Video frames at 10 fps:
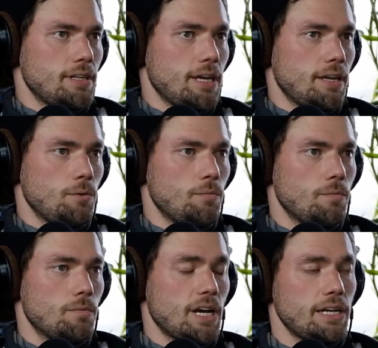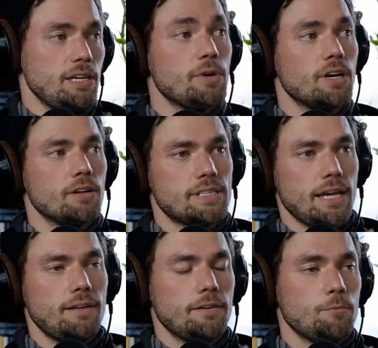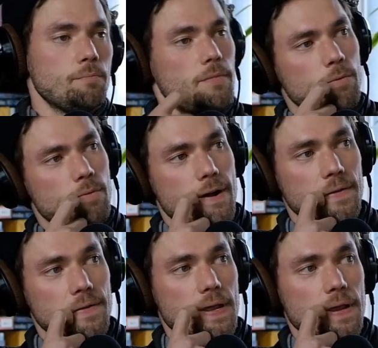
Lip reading: And then I emailed Dana about it,